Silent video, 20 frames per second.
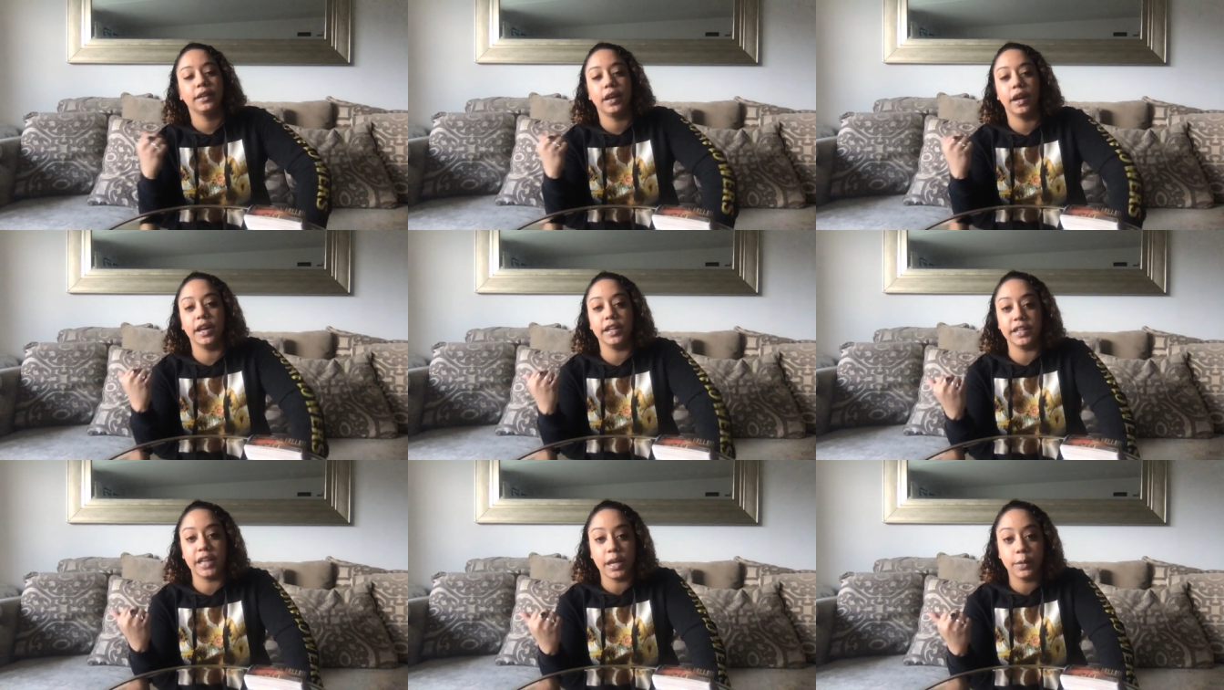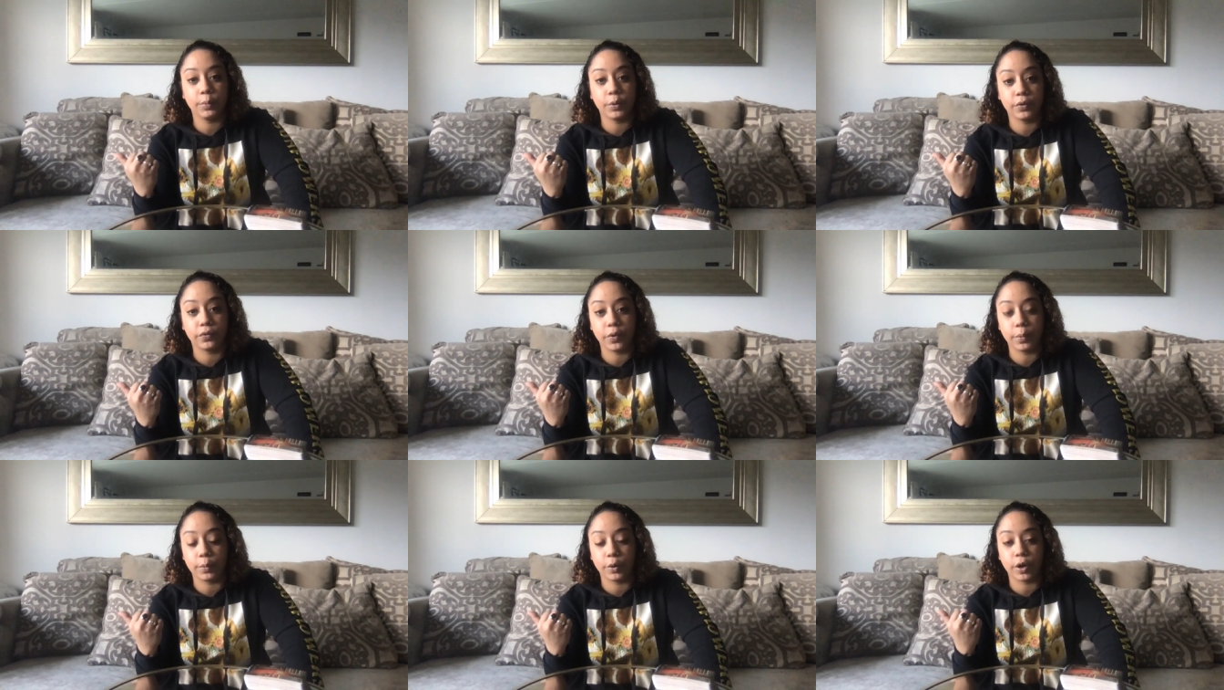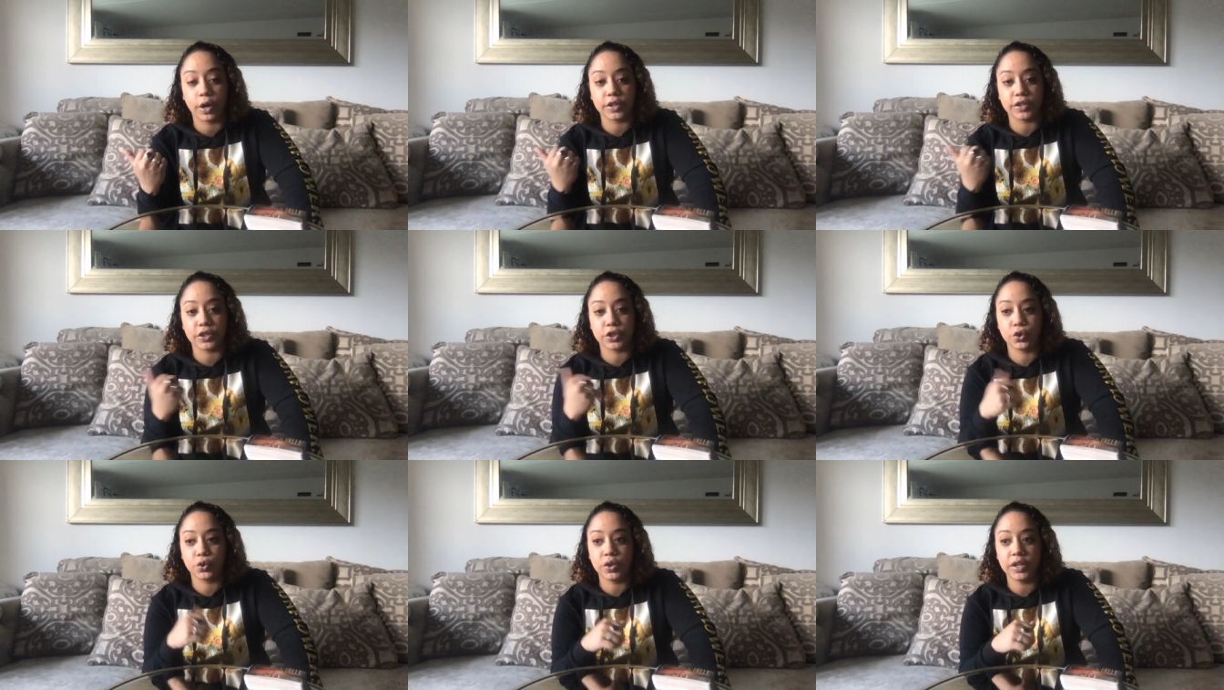A neighbor from across
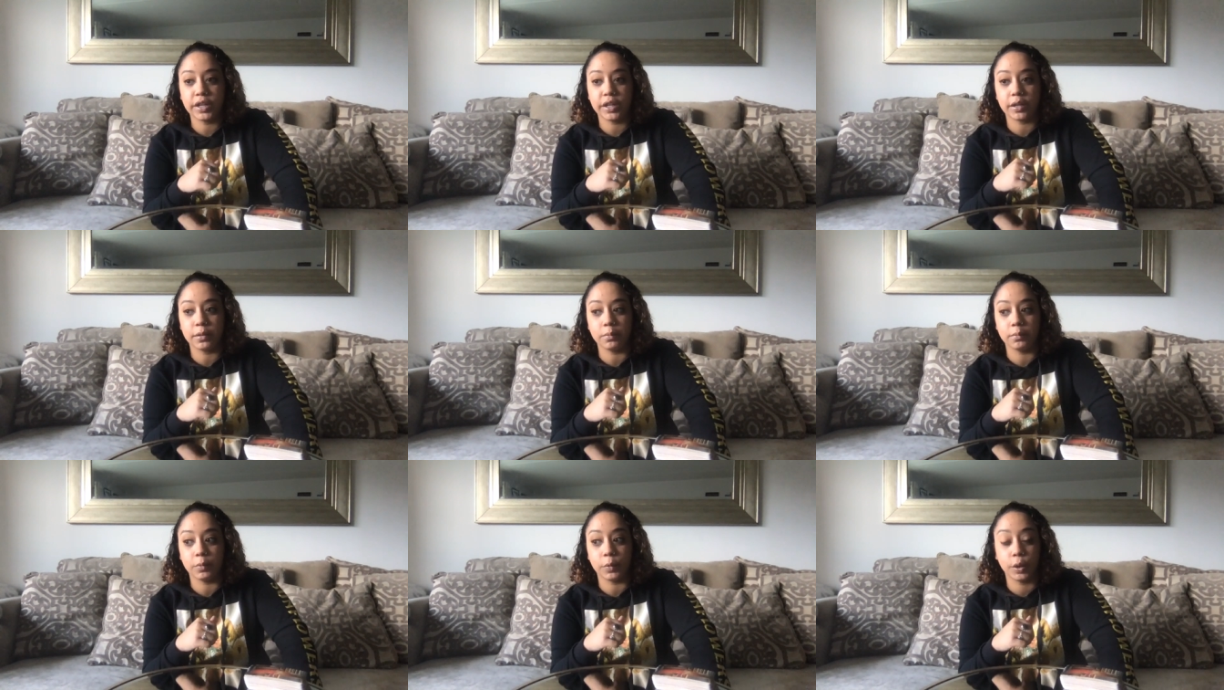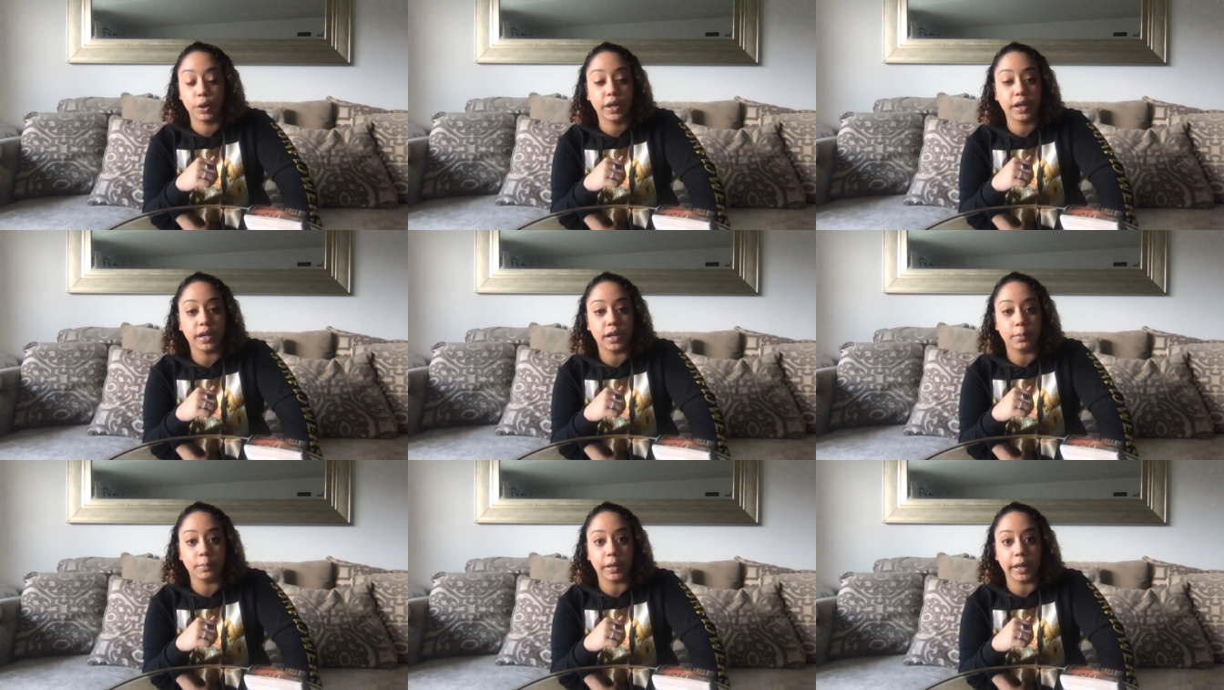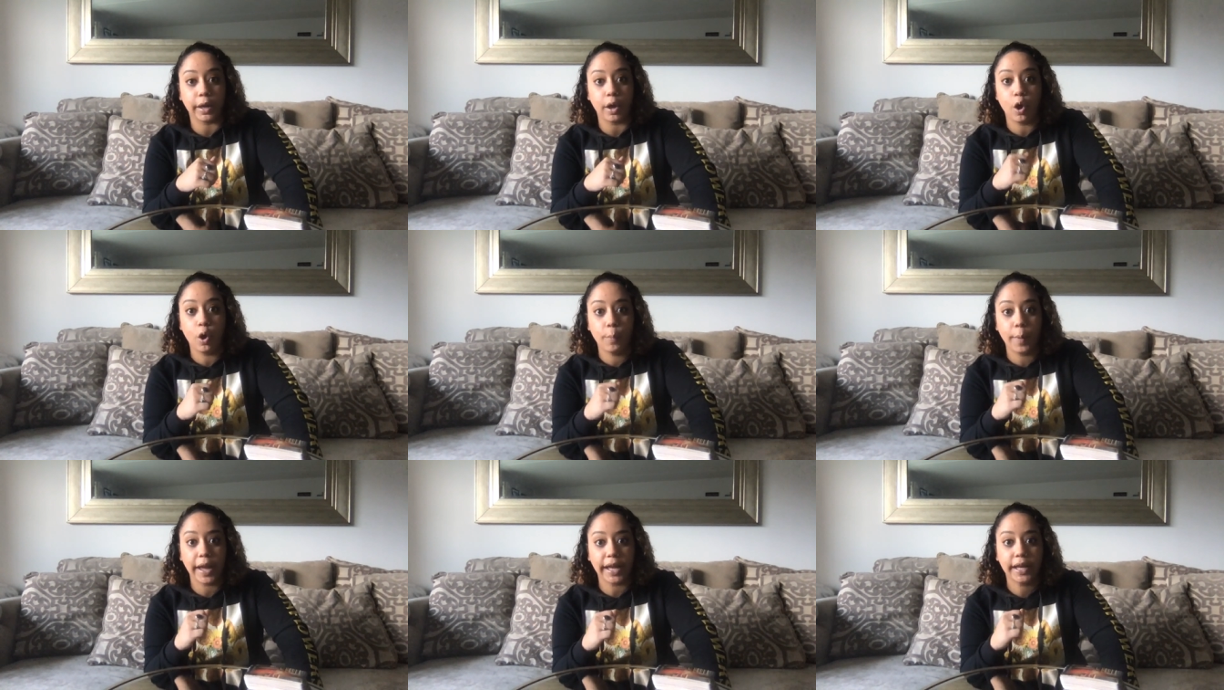the street can look at it and be like,
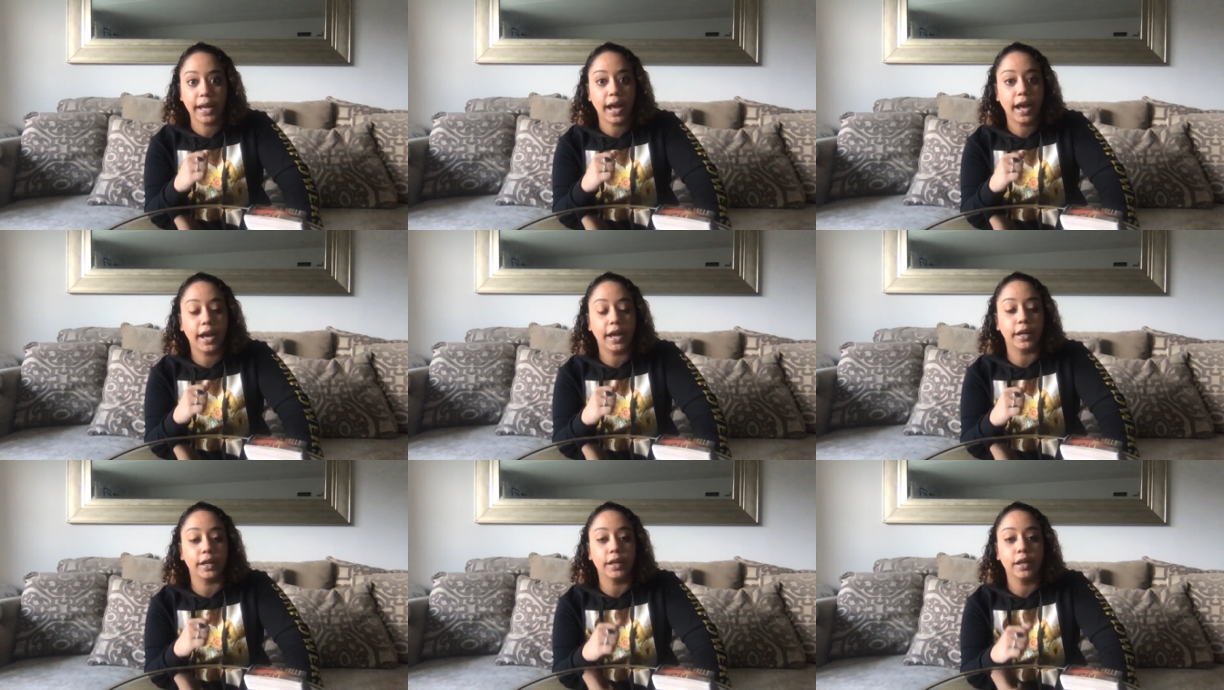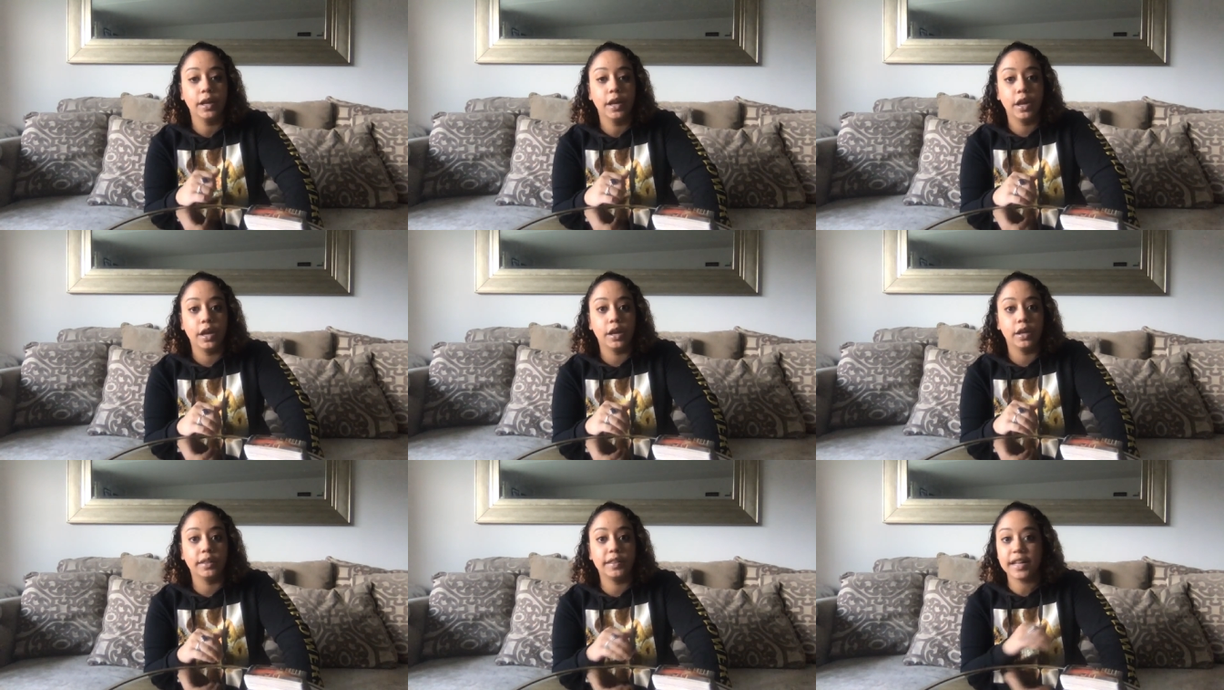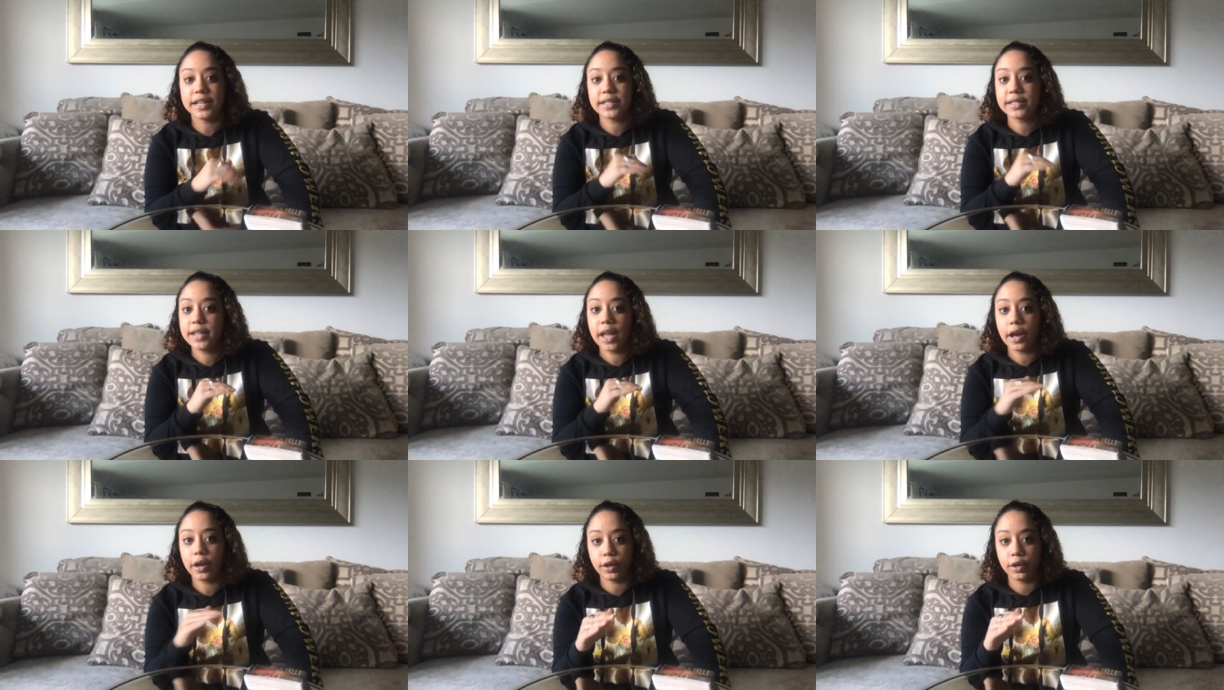oh my God, that's
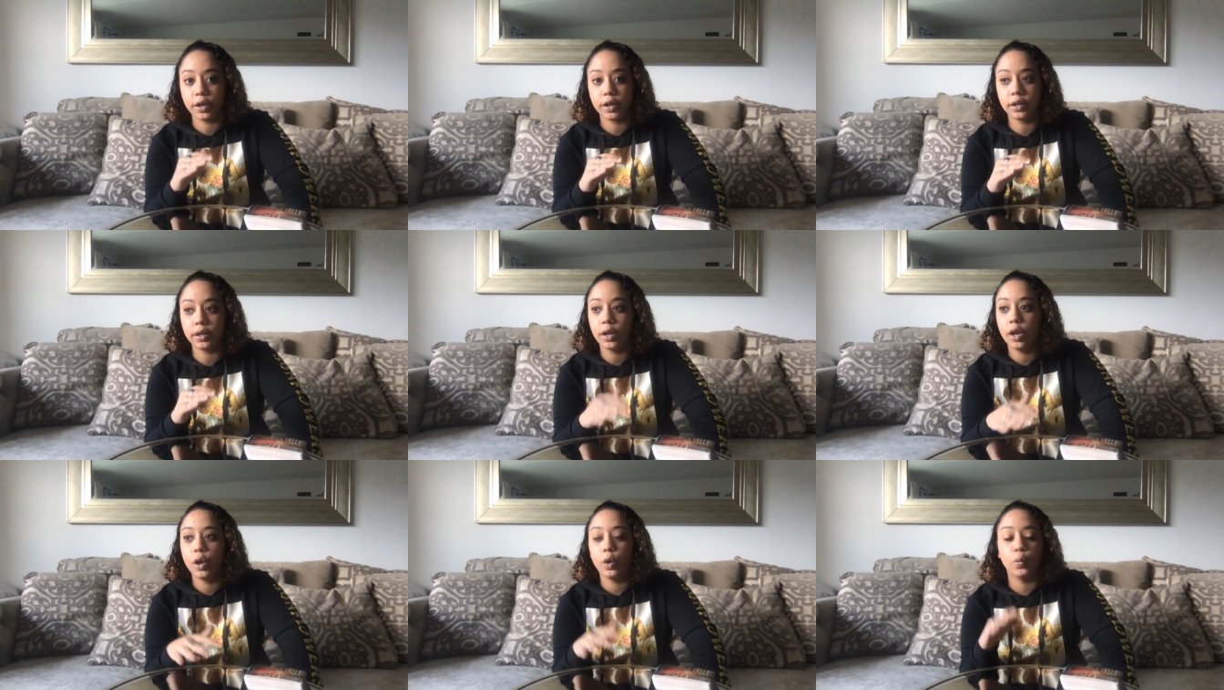not good.